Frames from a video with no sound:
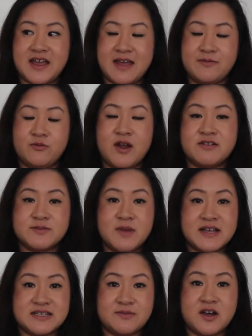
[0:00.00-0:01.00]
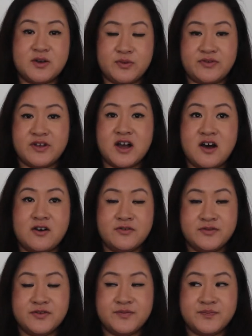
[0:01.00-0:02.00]
and whereas my SIM card would have cut
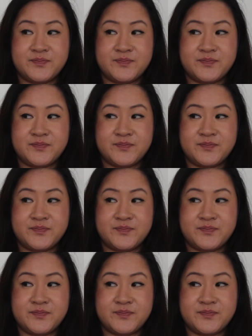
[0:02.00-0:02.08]
off.